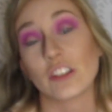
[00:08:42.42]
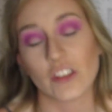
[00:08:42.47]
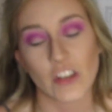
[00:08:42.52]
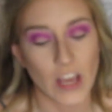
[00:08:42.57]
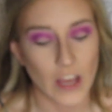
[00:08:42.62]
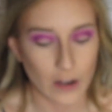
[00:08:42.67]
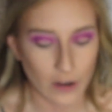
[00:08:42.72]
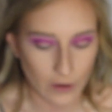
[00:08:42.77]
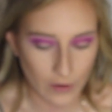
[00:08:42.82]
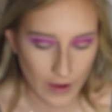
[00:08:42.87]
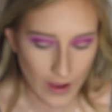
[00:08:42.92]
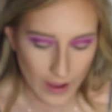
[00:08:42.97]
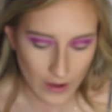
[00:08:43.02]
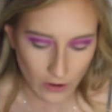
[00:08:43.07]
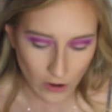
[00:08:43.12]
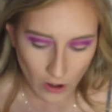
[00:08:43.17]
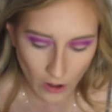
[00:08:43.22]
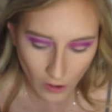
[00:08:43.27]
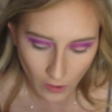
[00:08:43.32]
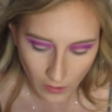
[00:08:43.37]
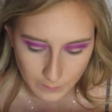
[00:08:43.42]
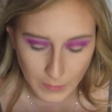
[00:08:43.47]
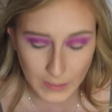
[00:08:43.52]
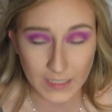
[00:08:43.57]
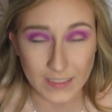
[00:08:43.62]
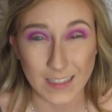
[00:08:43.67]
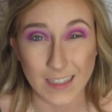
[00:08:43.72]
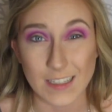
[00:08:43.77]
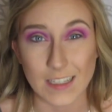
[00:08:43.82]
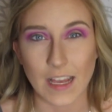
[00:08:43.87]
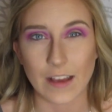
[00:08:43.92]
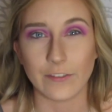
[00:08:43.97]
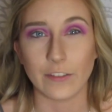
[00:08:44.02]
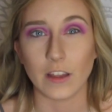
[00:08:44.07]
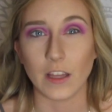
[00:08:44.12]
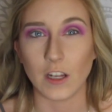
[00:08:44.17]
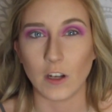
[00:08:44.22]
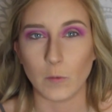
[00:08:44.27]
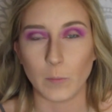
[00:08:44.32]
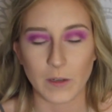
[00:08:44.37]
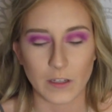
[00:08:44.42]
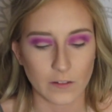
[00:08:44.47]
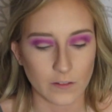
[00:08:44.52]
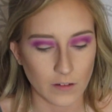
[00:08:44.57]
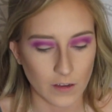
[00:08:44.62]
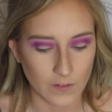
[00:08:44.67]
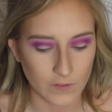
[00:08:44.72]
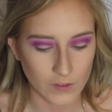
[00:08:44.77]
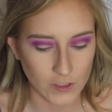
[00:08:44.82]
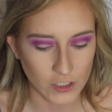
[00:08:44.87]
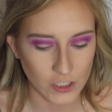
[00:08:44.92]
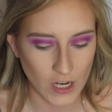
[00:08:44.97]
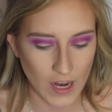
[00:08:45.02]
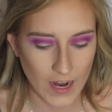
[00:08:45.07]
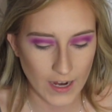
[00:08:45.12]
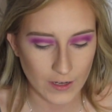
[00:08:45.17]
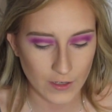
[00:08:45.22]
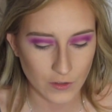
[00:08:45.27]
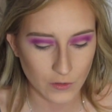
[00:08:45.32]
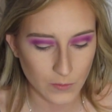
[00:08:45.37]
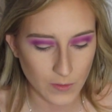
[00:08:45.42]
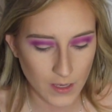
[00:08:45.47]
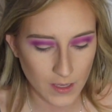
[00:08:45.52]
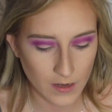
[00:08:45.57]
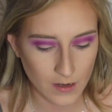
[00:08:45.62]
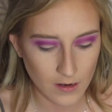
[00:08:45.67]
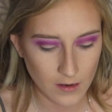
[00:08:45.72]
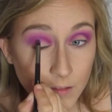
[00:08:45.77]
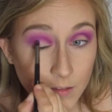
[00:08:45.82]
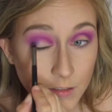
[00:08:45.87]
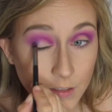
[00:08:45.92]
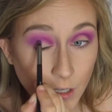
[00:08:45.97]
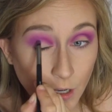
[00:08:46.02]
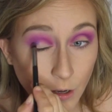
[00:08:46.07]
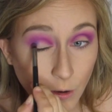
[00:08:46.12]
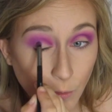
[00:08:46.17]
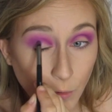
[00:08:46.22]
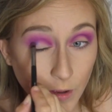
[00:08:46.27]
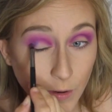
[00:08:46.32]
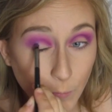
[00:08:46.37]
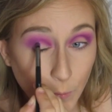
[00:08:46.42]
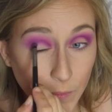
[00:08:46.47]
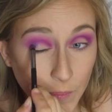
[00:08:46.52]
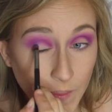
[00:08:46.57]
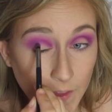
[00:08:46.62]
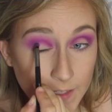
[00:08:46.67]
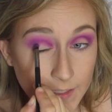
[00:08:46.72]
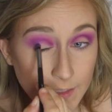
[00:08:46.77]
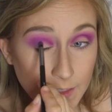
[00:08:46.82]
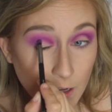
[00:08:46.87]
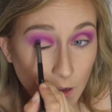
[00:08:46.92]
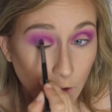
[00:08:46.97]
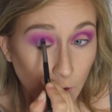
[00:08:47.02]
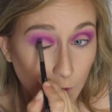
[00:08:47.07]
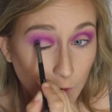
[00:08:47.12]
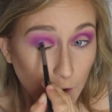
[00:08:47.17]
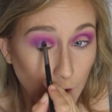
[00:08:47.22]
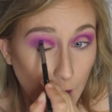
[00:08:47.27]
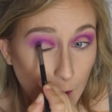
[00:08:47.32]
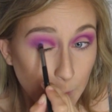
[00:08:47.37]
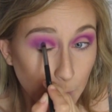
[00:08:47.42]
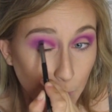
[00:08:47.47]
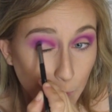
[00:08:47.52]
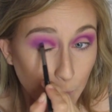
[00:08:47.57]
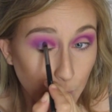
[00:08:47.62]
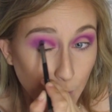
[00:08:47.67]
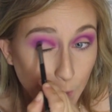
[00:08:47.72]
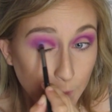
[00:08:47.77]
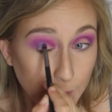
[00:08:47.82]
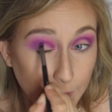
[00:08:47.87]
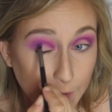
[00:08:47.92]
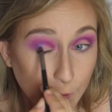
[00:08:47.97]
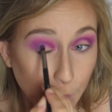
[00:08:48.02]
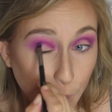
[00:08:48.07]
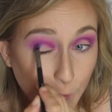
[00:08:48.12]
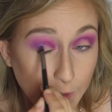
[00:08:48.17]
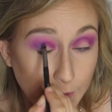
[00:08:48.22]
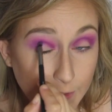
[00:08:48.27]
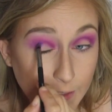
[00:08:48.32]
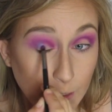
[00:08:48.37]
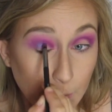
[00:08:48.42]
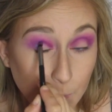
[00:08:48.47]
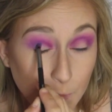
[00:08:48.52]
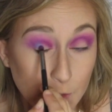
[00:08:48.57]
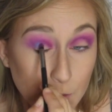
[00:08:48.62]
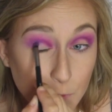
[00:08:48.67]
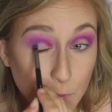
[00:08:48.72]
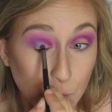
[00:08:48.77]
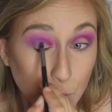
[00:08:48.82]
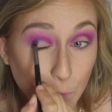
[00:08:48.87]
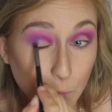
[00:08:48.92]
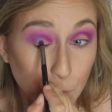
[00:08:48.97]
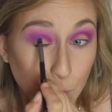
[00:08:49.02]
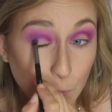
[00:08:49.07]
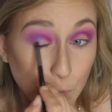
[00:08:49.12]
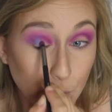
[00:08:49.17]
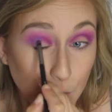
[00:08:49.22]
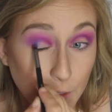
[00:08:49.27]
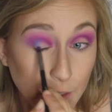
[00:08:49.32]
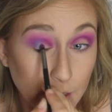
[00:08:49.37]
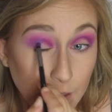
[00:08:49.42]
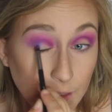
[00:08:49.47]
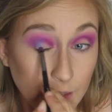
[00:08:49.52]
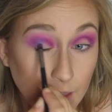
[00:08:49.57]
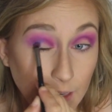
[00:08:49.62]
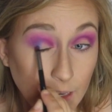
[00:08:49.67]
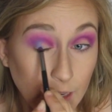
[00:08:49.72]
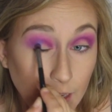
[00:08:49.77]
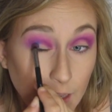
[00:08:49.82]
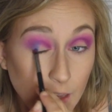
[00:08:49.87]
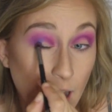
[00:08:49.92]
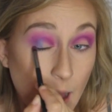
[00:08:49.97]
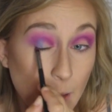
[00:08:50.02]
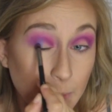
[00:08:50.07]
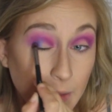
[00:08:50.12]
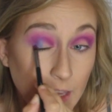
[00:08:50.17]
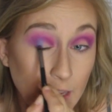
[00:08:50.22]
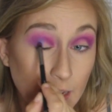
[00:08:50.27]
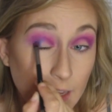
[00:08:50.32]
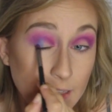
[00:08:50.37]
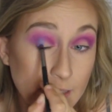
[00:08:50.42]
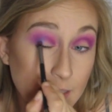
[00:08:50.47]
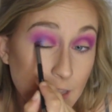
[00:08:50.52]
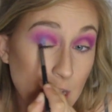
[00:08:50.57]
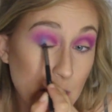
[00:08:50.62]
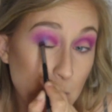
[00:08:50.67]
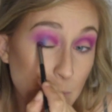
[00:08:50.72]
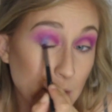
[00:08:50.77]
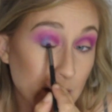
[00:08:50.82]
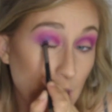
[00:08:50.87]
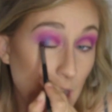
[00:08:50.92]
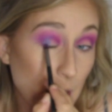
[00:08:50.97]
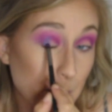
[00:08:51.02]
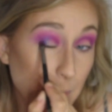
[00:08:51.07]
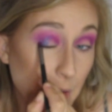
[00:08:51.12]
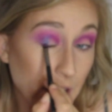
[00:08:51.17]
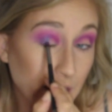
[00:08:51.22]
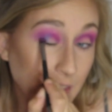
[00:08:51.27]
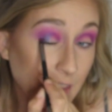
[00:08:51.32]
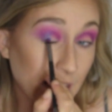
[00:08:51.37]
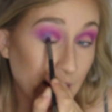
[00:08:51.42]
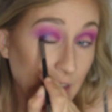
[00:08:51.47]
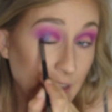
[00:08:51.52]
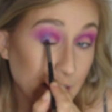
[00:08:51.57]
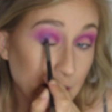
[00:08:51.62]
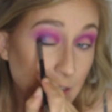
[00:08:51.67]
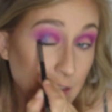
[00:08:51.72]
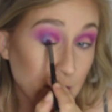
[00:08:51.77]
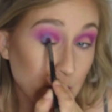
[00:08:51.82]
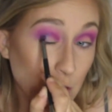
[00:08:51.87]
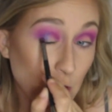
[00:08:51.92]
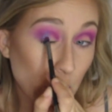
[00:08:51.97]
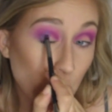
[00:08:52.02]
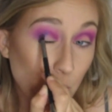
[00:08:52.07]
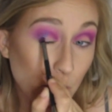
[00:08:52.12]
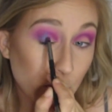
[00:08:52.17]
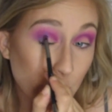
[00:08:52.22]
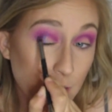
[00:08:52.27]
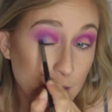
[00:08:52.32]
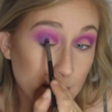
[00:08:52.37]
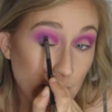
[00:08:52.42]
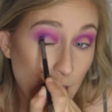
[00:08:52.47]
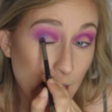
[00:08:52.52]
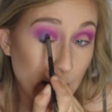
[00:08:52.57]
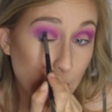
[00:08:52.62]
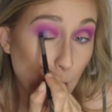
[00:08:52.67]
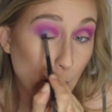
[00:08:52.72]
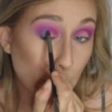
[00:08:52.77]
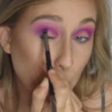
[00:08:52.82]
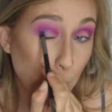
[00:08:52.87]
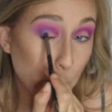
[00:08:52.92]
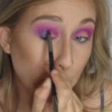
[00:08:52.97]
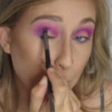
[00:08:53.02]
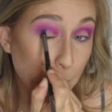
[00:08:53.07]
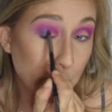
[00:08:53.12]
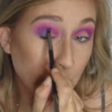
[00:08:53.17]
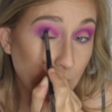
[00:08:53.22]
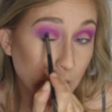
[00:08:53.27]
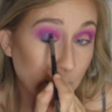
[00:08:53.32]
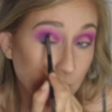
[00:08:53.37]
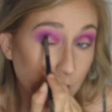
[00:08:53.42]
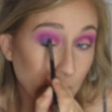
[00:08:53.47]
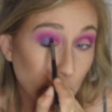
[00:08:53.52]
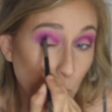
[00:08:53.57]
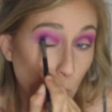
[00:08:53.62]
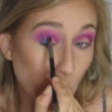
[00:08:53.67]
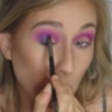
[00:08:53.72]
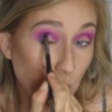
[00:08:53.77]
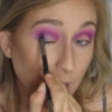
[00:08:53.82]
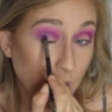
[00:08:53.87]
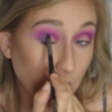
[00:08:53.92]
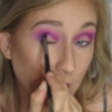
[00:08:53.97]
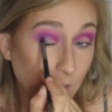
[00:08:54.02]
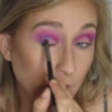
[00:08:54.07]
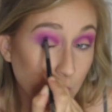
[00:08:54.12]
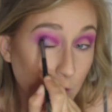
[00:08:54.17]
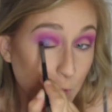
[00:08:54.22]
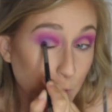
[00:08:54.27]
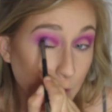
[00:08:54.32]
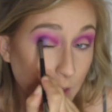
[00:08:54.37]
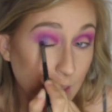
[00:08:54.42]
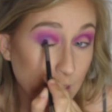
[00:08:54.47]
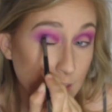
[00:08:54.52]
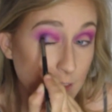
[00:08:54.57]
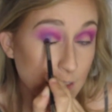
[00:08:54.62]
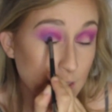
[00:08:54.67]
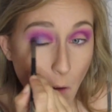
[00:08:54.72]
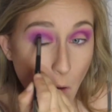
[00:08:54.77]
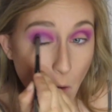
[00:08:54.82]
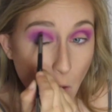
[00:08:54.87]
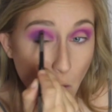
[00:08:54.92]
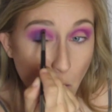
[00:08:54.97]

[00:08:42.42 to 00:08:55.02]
shadow at all, but it does have a little bit of a shine to it. So with this color, I'm really going to keep this I mean, it's going to be on my lid, you know, because I barely want it in the crease.